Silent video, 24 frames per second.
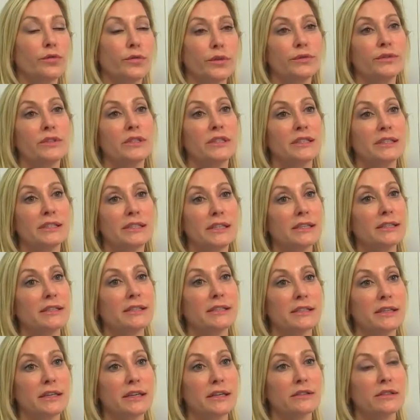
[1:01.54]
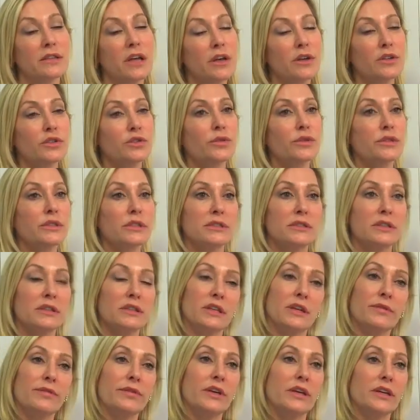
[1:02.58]
50 cc's. So it's a
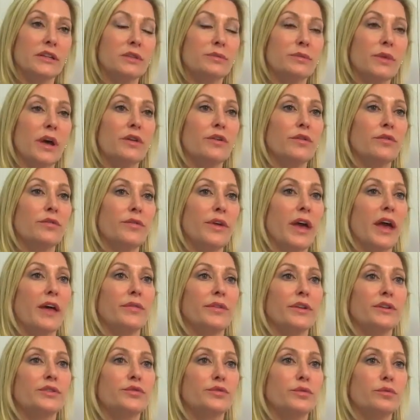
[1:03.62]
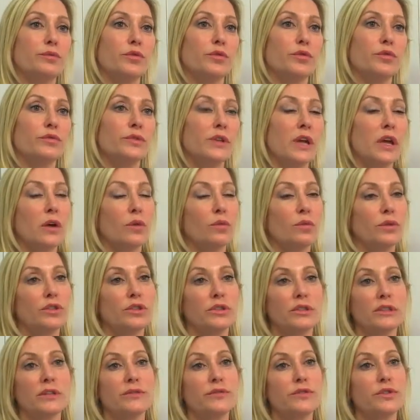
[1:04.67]
significant amount of fat that's removed,
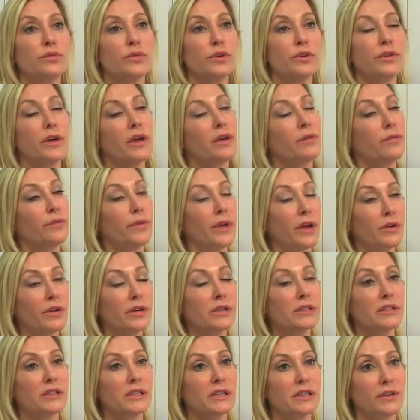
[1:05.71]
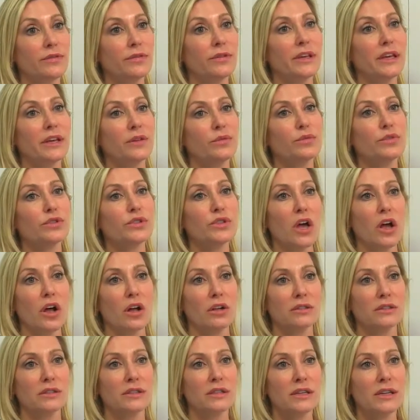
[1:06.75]
which leaves you with a very significant
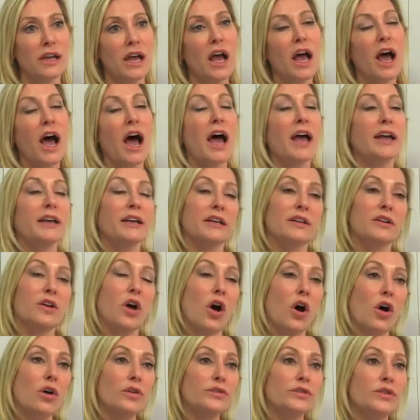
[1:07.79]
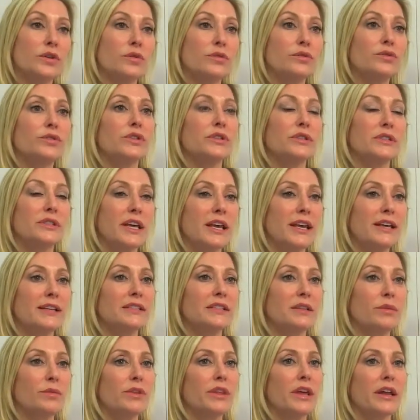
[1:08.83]
result. I can also just take
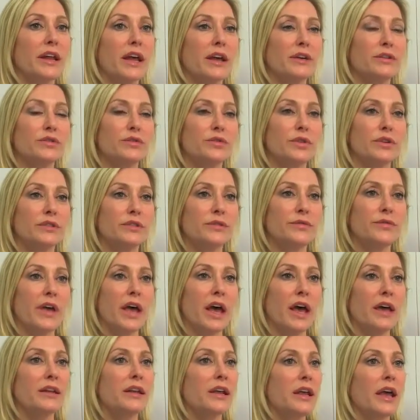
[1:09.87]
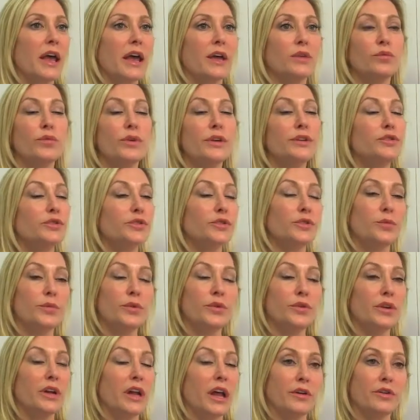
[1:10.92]
some of that excess fat and
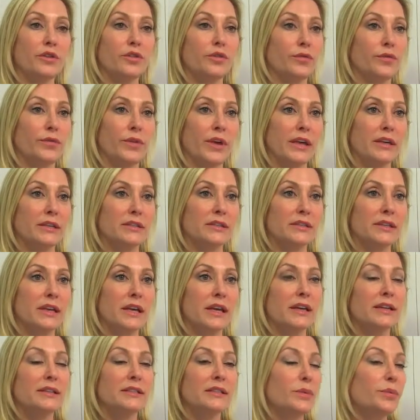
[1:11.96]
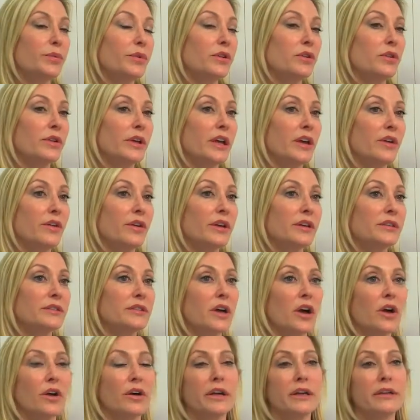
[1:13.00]
redistribute it on your face. Typical areas
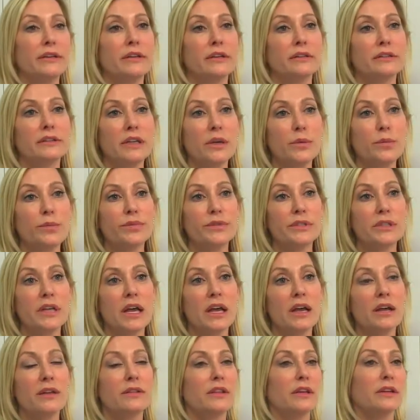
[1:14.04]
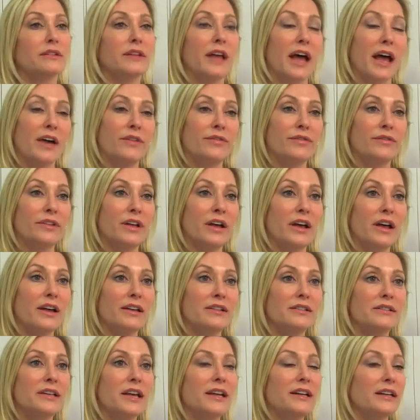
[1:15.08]
are in the lips, the laugh
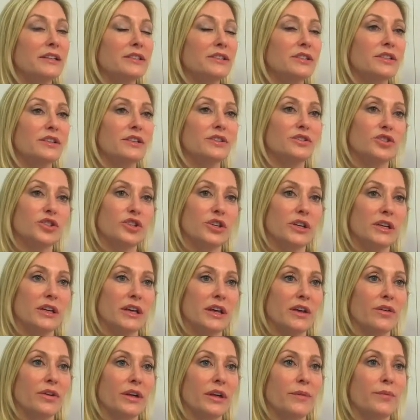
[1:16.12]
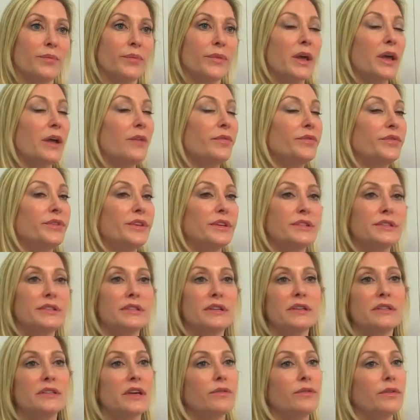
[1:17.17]
lines, and into the cheek area.
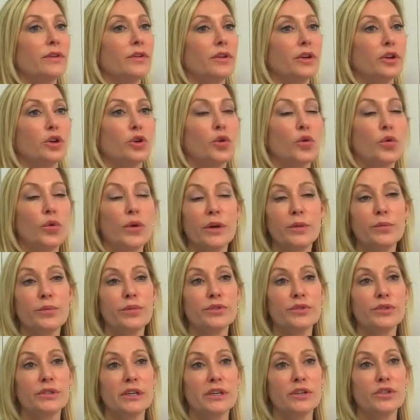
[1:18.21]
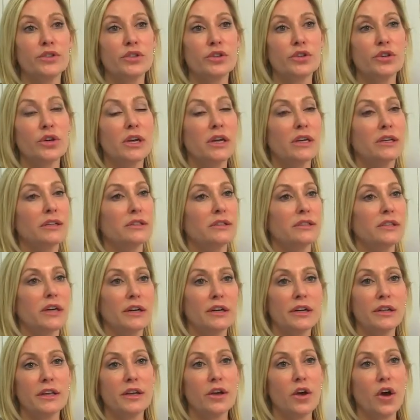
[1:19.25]
This is a very quick procedure
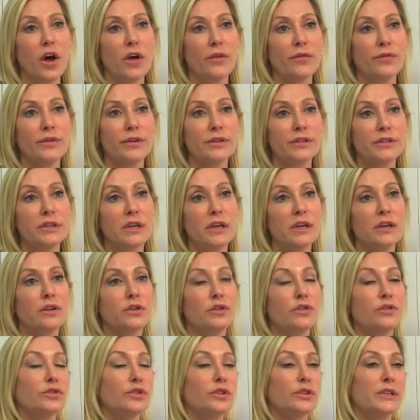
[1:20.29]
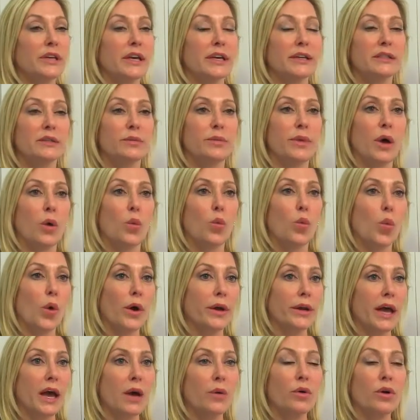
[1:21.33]
done in the office, usually takes about
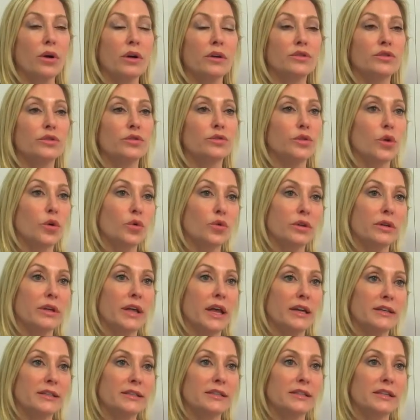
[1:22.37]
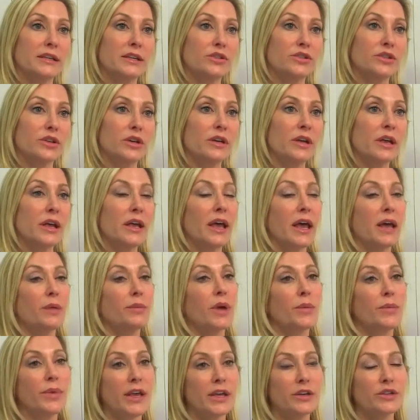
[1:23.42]
1 hour under local anesthesia, and
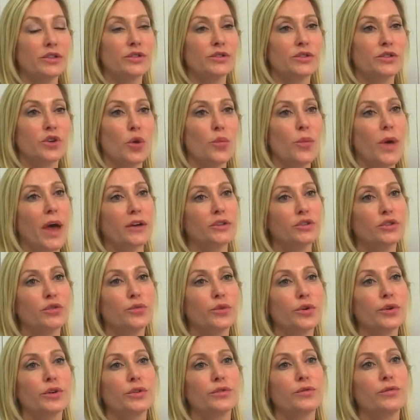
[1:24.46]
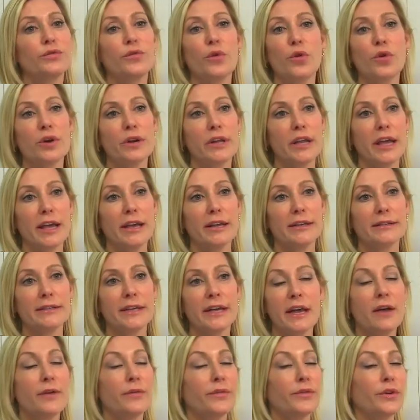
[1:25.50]
my patients go back to work in 4
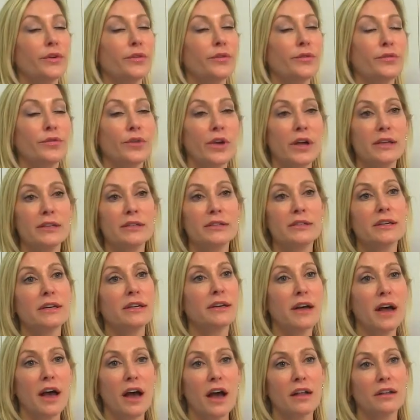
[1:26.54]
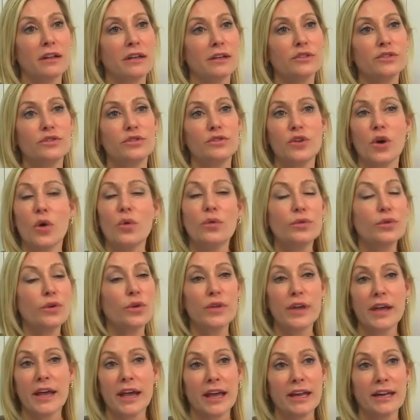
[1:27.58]
days. Their friends and colleagues don't
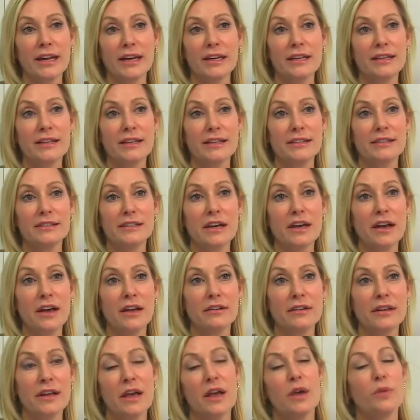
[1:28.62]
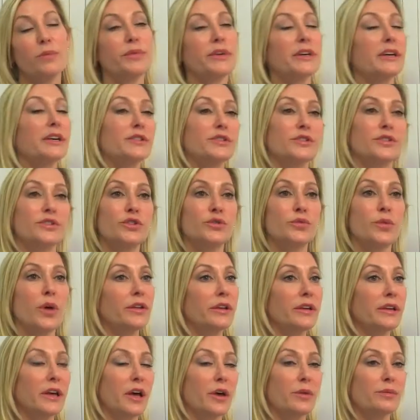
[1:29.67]
know they had anything done because the
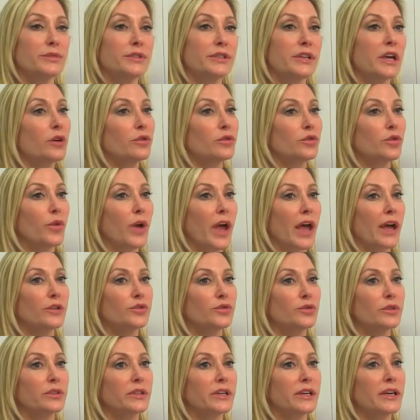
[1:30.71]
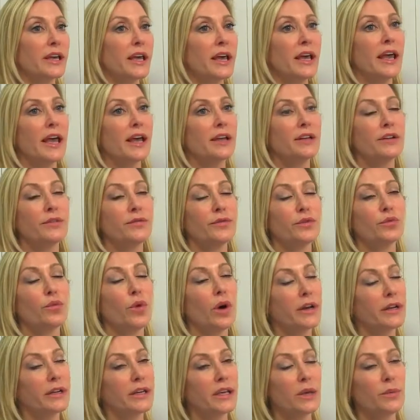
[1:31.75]
swelling comes down gradually, and if you
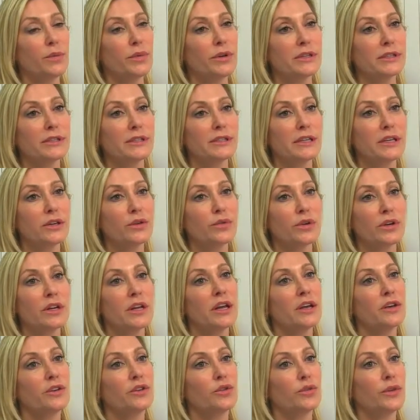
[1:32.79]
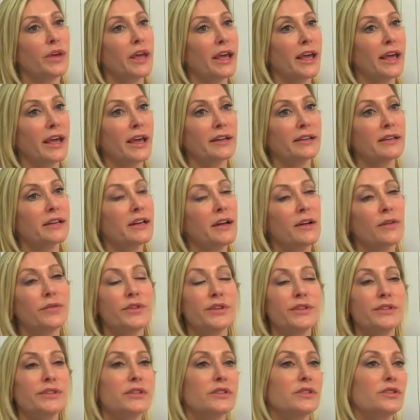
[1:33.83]
want to keep it a secret, you can.
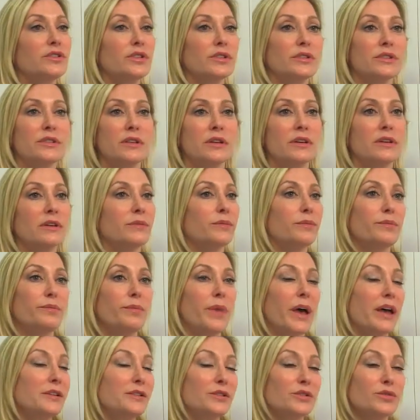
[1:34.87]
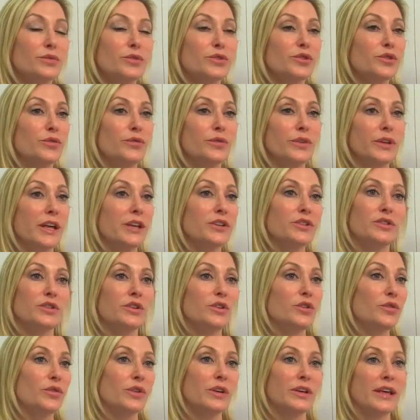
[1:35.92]
This is just the best rejuvenation
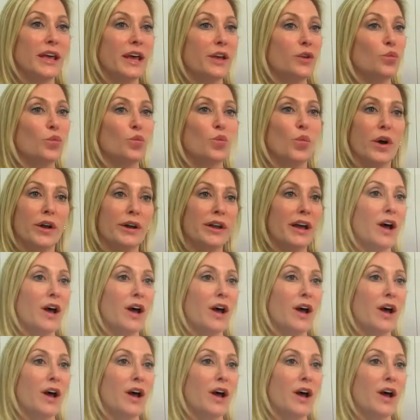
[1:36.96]
that you can get in 1